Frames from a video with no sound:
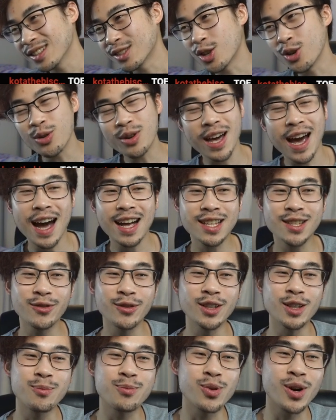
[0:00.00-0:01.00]
Two cats
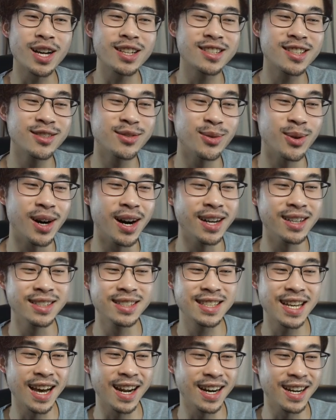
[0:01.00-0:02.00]
for the price of one,
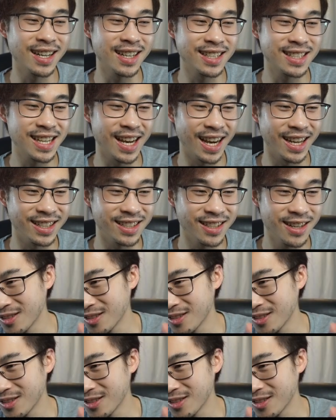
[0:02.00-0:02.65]
10 out of 10.